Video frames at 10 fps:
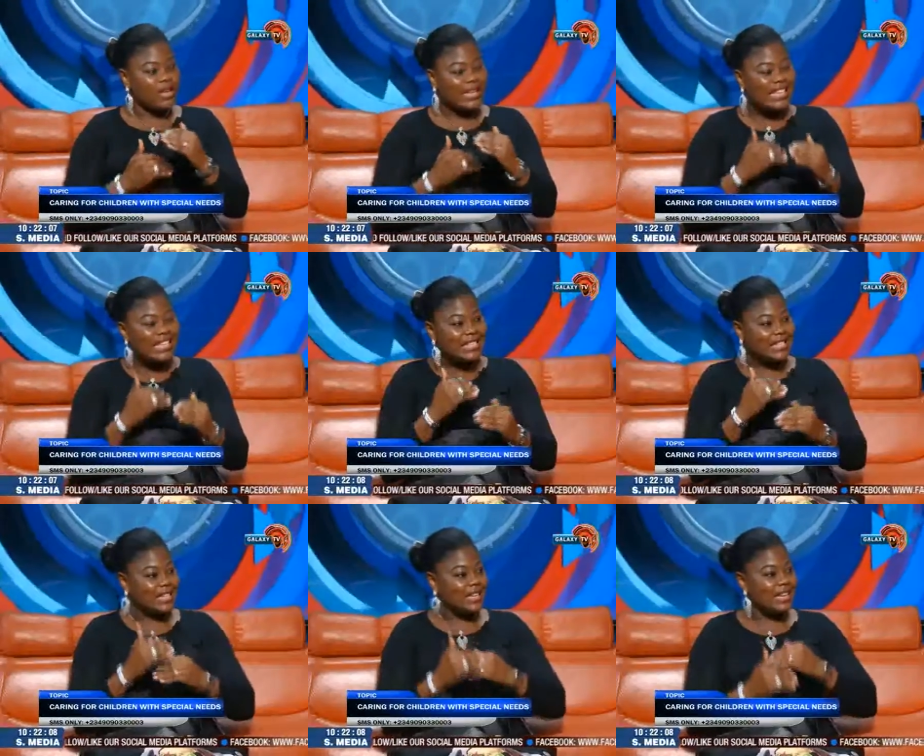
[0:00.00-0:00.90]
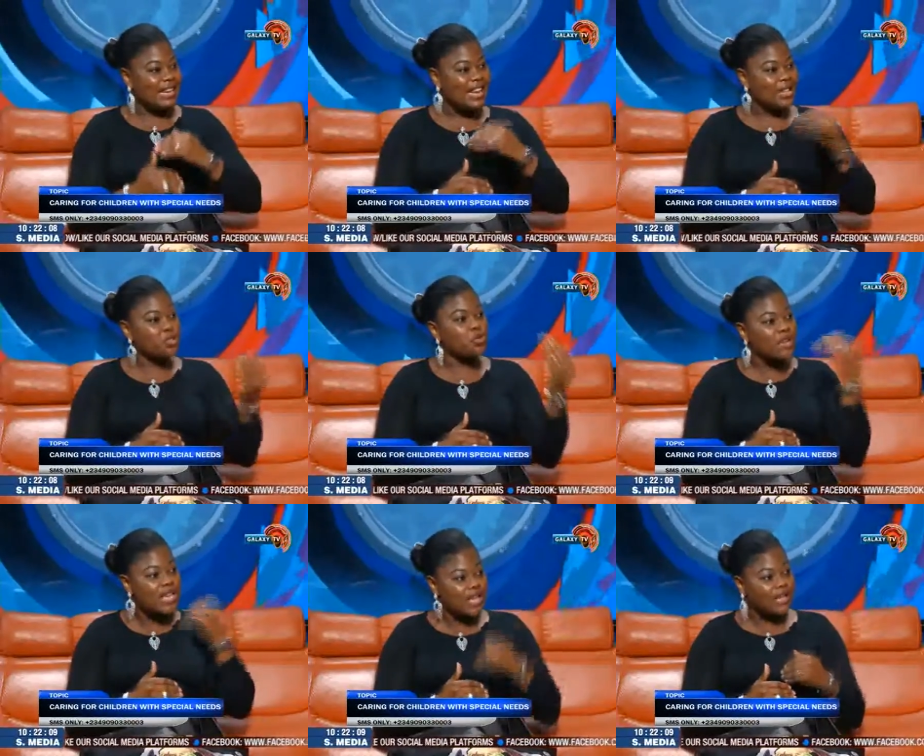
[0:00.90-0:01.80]
easily let you
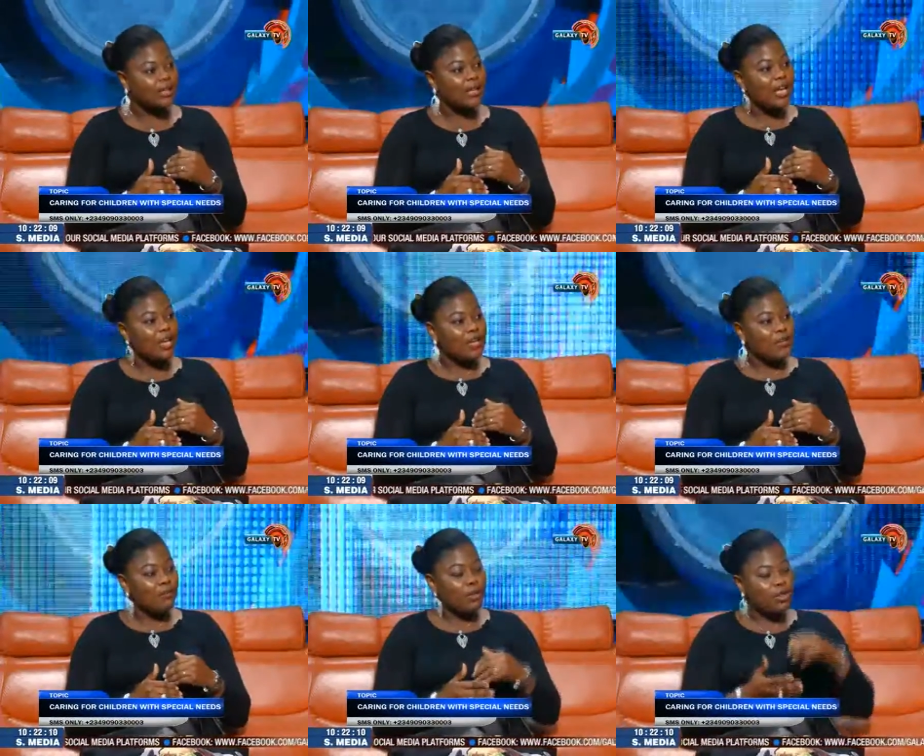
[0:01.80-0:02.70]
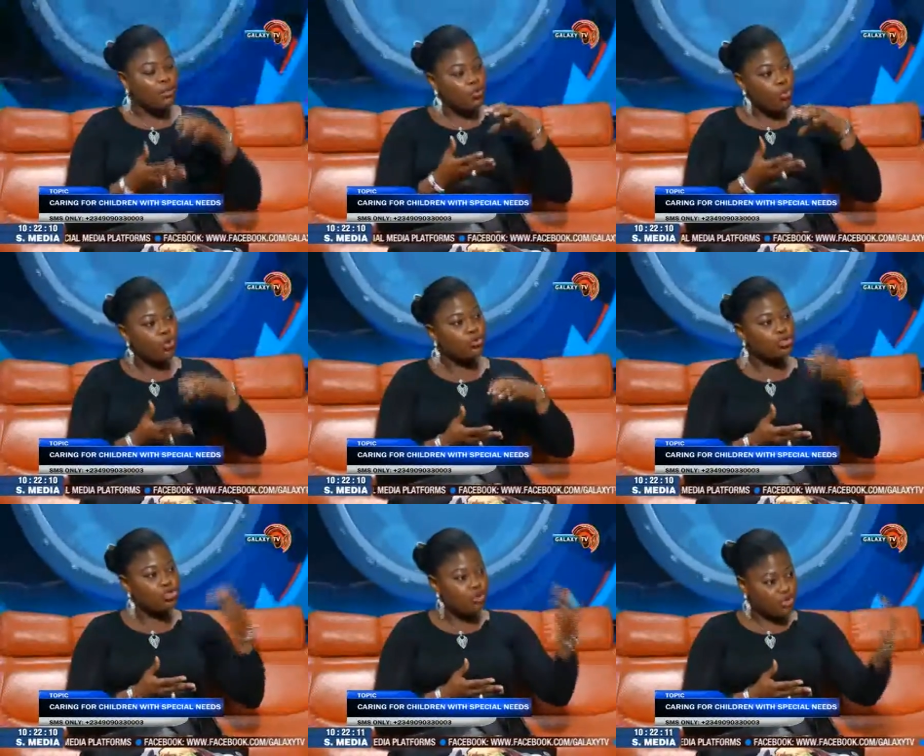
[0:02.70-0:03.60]
in. But they would want
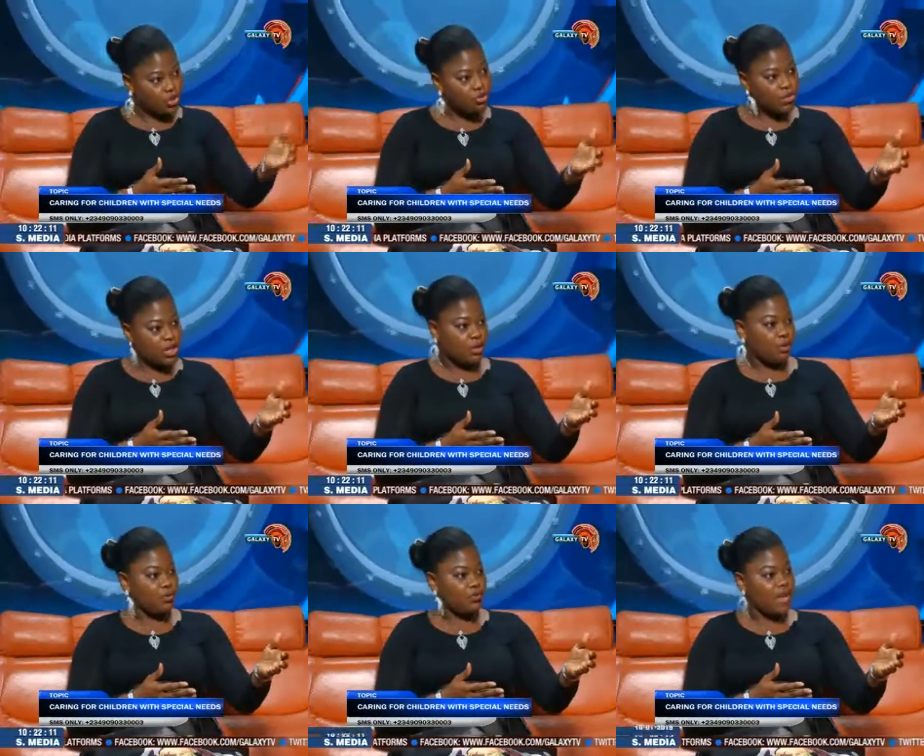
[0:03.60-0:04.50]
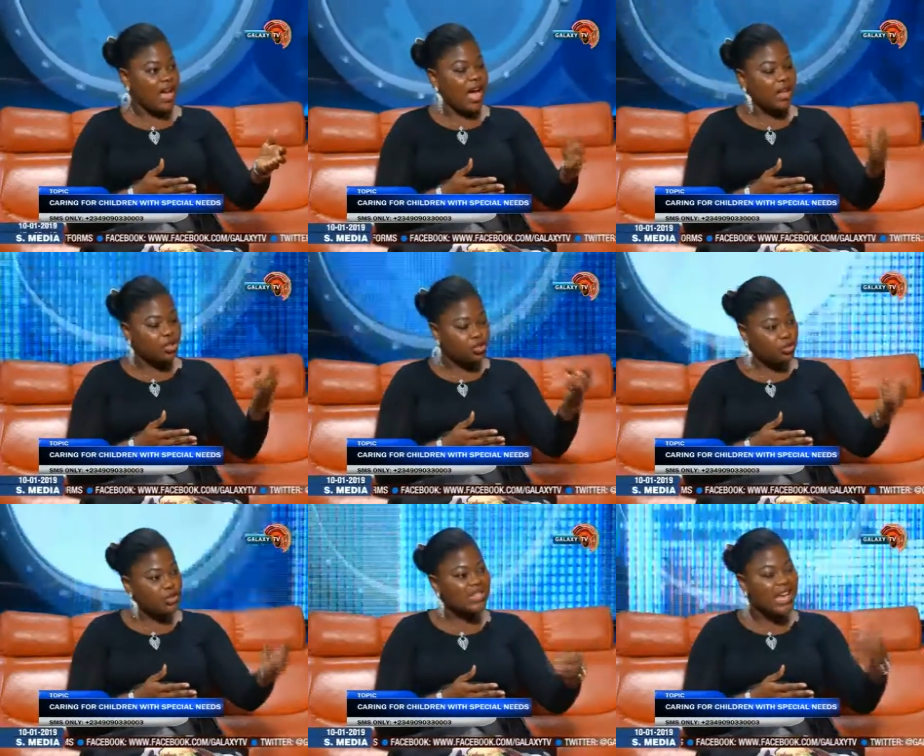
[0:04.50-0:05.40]
to trust you enough, and
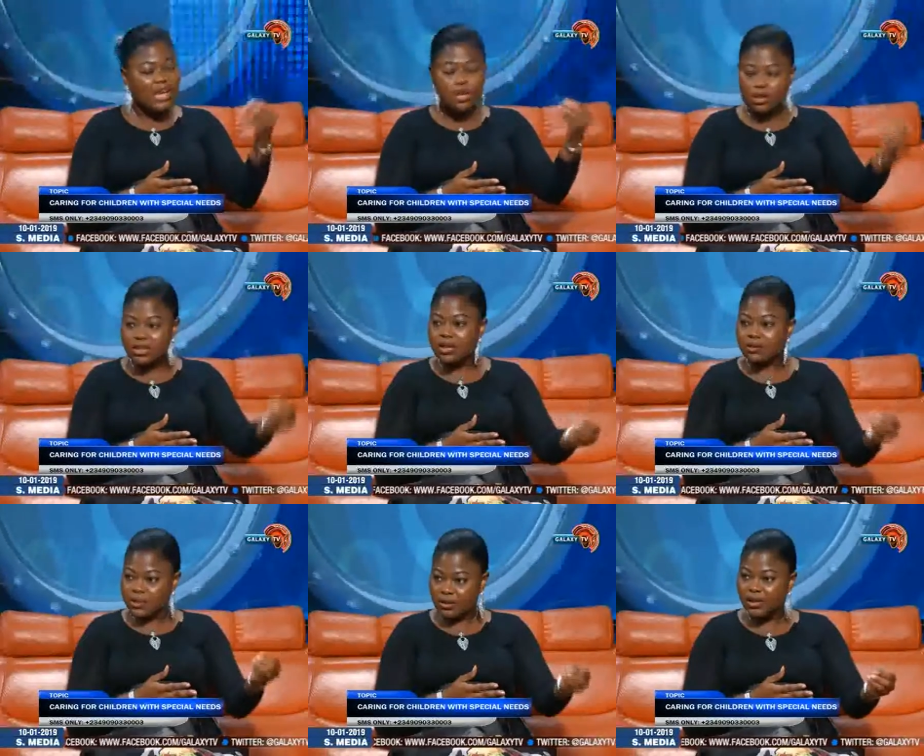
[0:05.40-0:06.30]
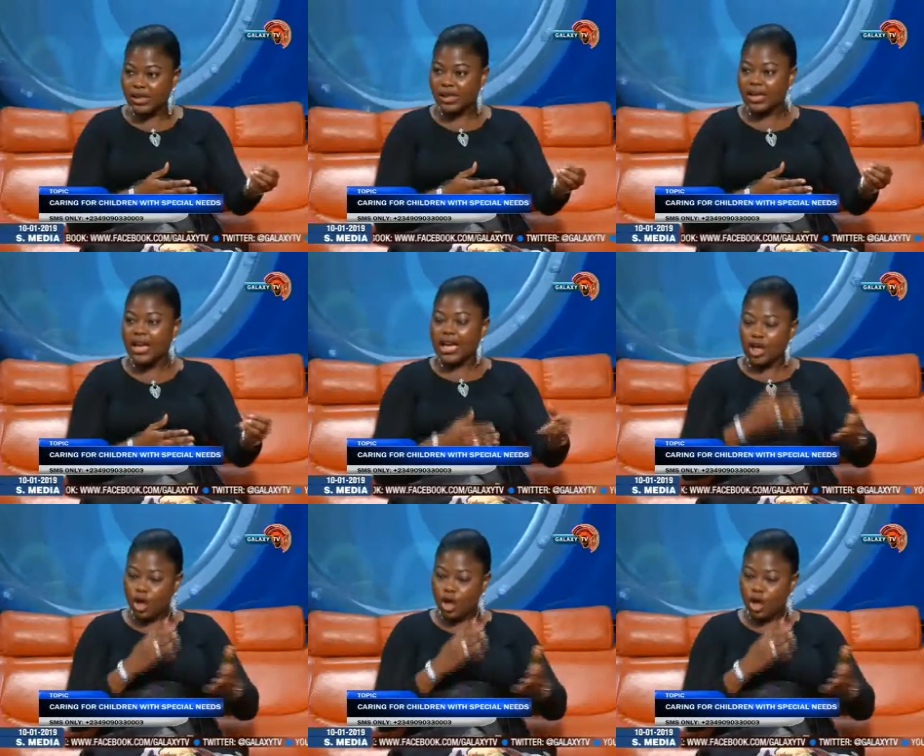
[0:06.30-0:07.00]
trust cannot come suddenly. It